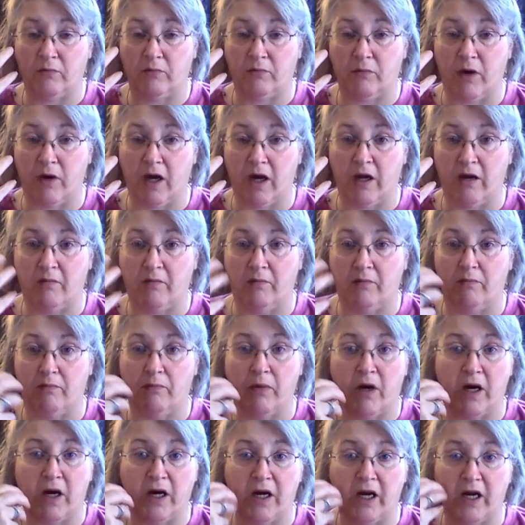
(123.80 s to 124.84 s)
my
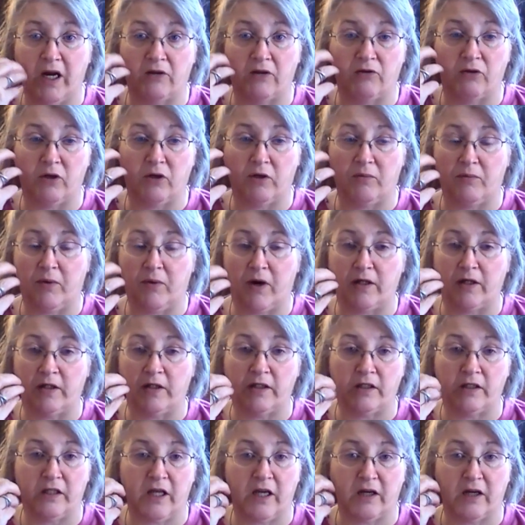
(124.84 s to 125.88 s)
body actually
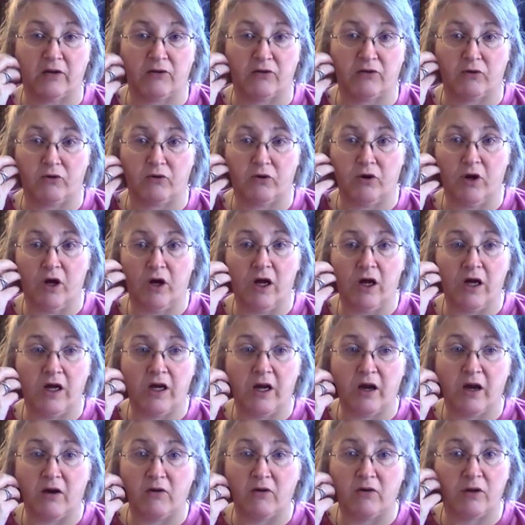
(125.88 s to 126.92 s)
deposits extra
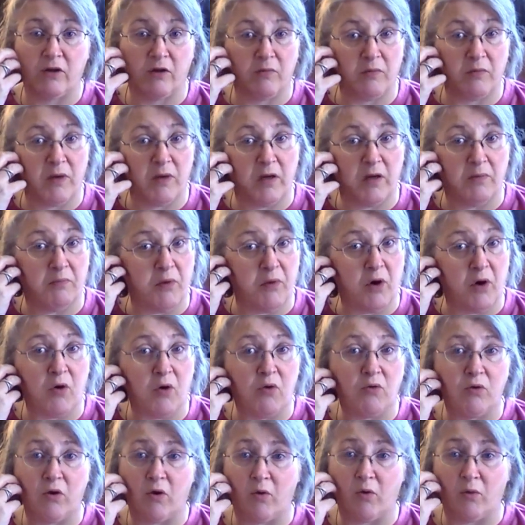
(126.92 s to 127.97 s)
calcium and
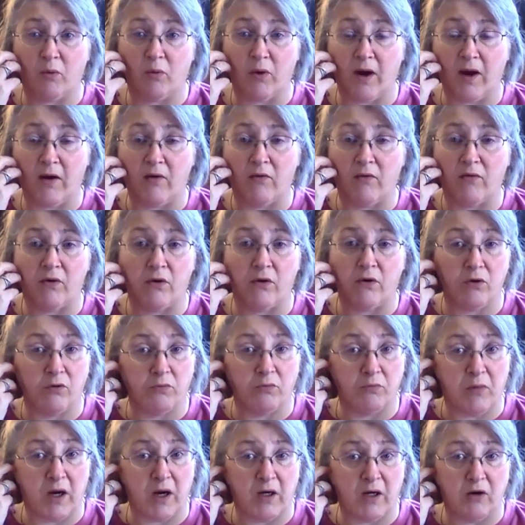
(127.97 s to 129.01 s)
bone around
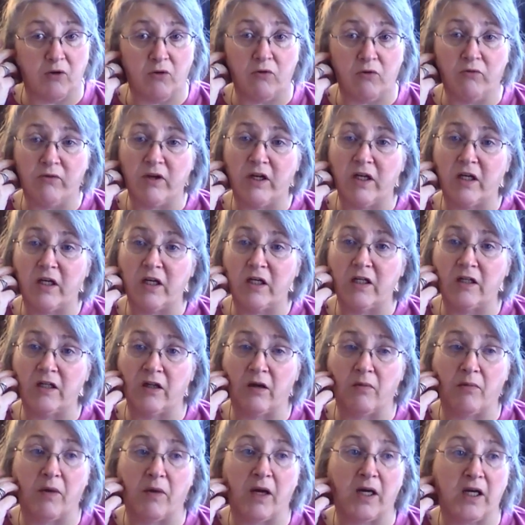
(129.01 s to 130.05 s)
my nerve endings
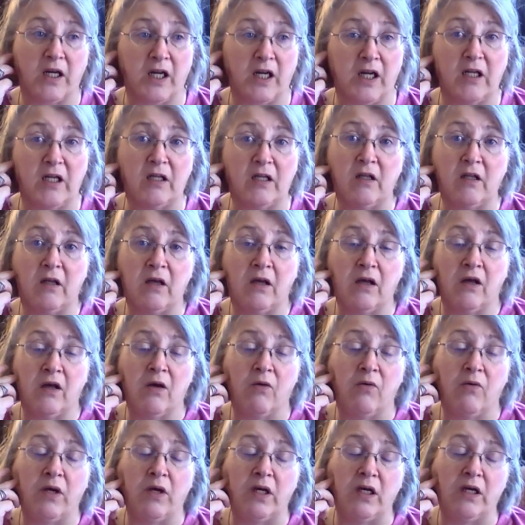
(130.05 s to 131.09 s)
on my teeth.
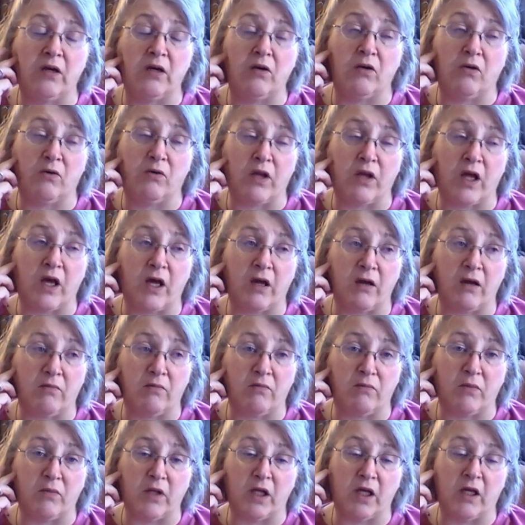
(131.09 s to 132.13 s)
We didn't know that
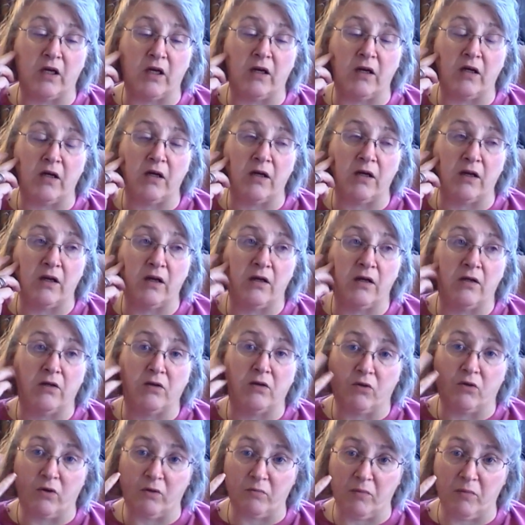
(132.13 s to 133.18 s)
then,
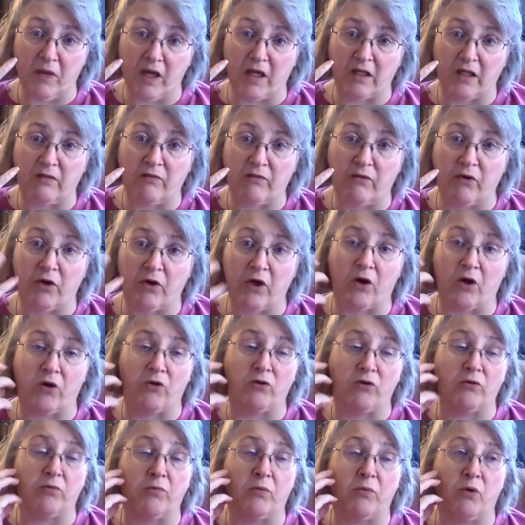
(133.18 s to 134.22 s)
so it makes it very
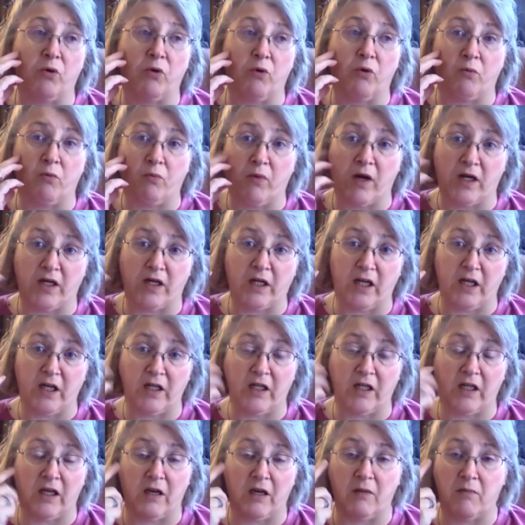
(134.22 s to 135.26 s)
hard to pull my
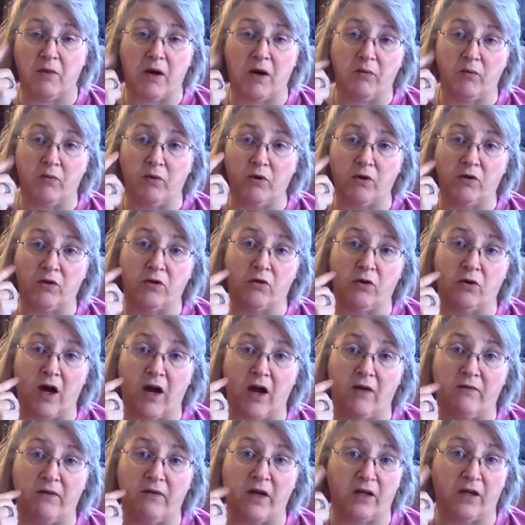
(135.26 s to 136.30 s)
teeth. And then my roots, I
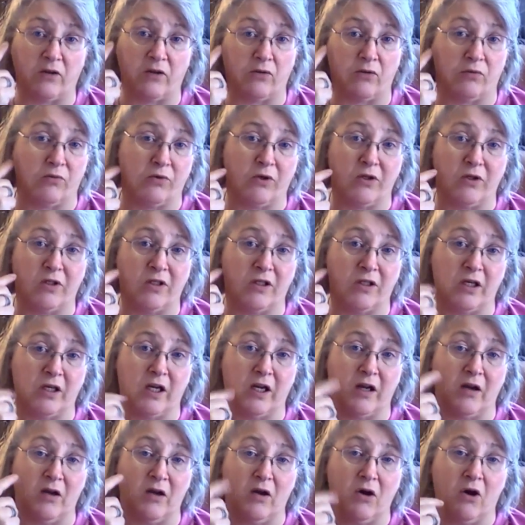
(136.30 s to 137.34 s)
have extra roots and
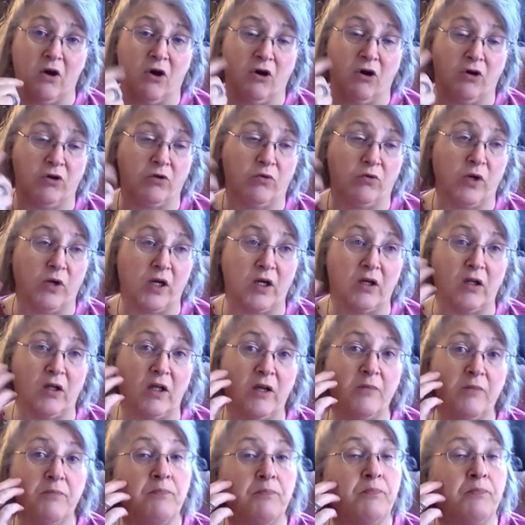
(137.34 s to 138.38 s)
they are
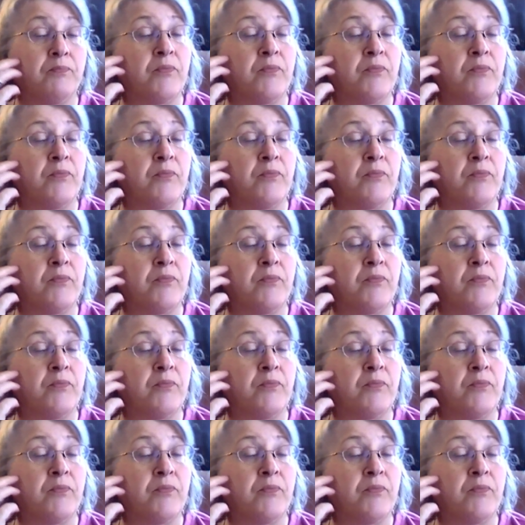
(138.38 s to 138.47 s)
squiggly.